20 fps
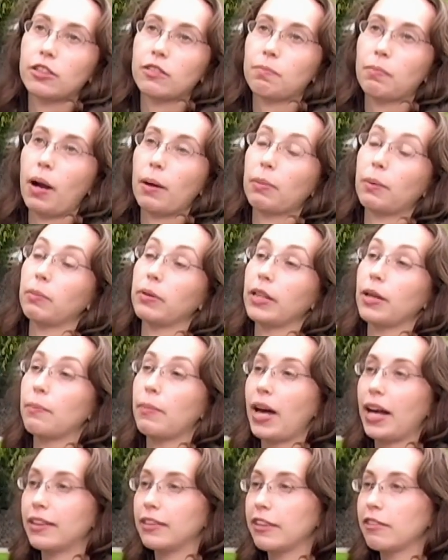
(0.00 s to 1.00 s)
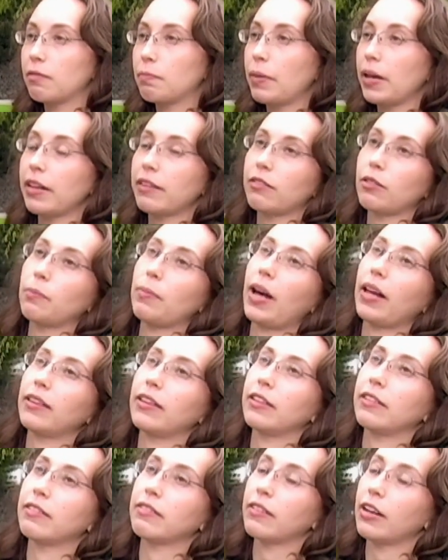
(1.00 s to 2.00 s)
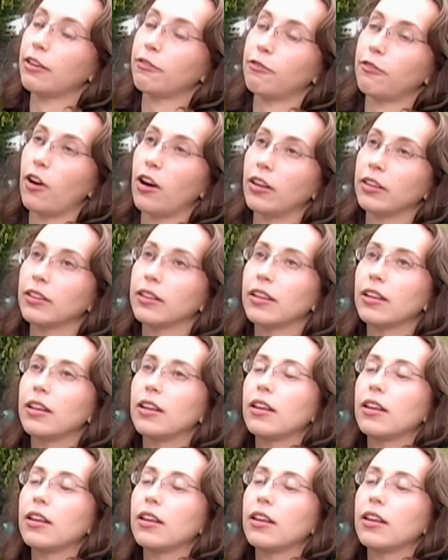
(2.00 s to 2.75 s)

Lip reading: It's probably a badly spaced or badly designed font,